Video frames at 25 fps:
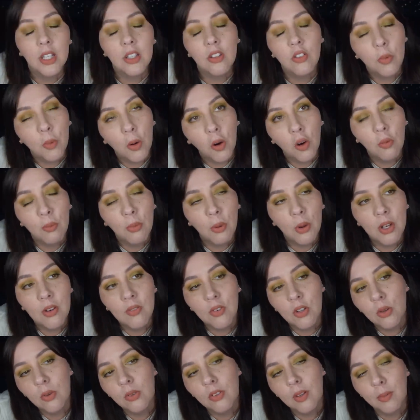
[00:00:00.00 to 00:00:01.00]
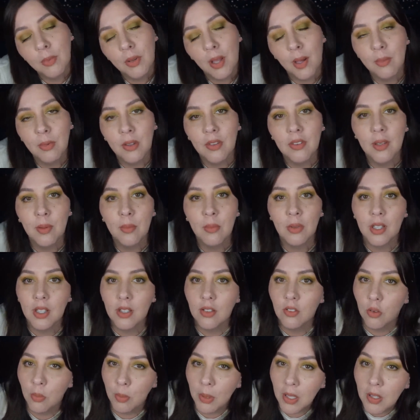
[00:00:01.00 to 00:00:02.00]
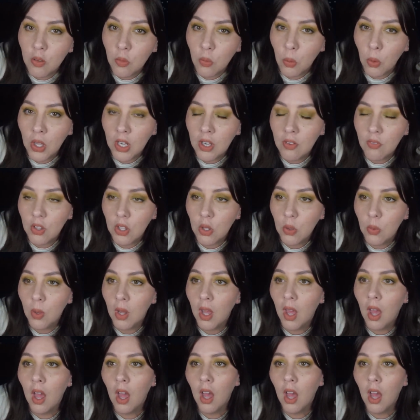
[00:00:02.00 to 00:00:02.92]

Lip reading: it's from her point of view. Sometimes it seems like it's from his point of view.